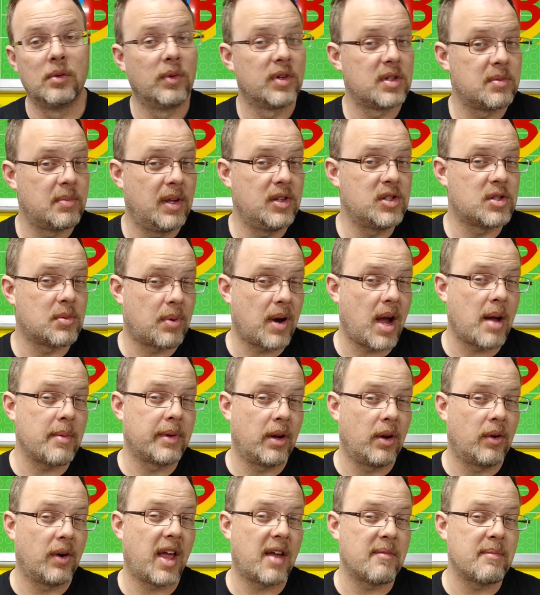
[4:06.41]
which means you
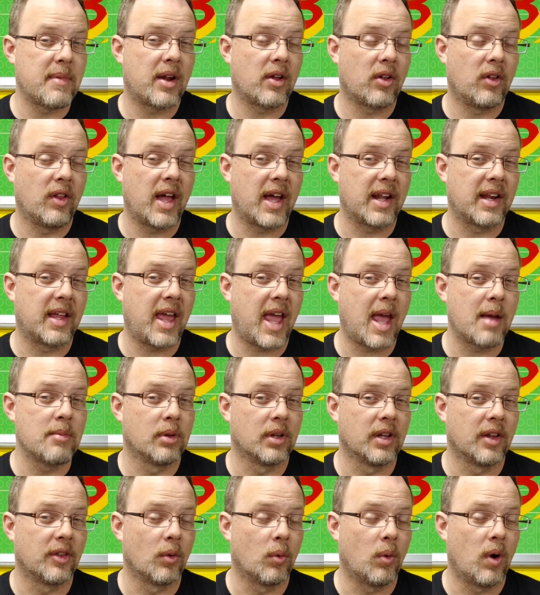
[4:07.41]
probably don't have metal clad
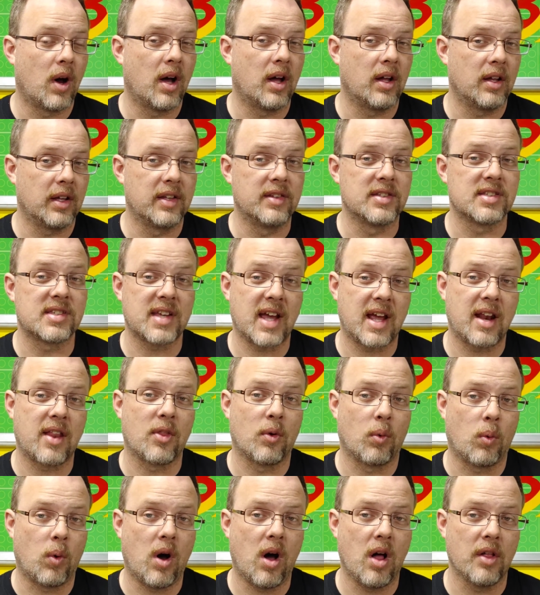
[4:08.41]
cable in the wall, inside of
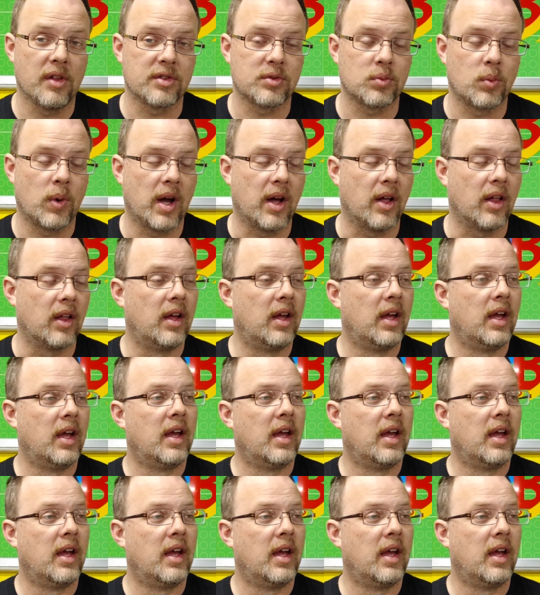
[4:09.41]
the wall as well.